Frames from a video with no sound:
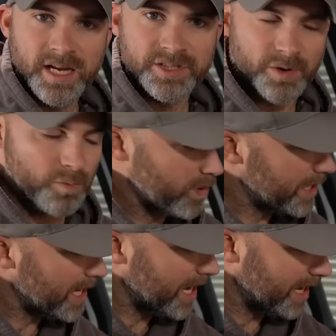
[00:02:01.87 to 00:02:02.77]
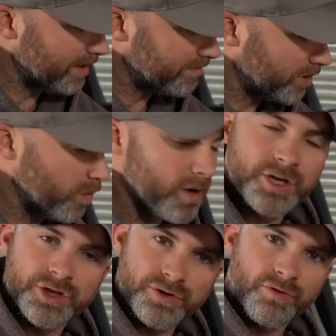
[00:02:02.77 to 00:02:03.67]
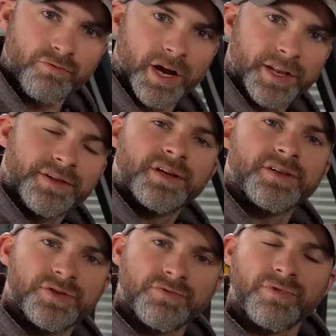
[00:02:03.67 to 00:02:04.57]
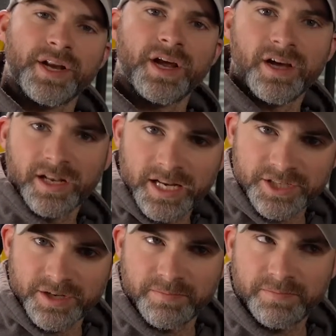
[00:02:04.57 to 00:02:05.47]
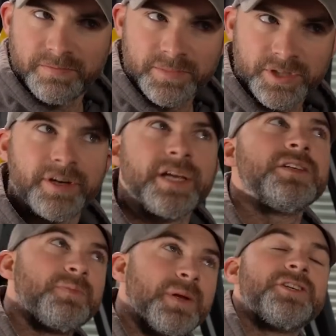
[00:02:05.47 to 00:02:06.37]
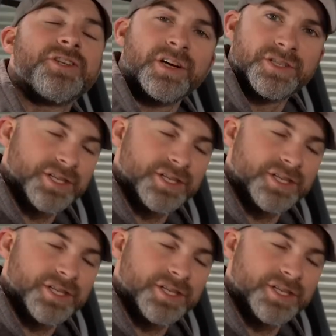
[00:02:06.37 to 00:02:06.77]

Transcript: so we have quite a short run to run our split charge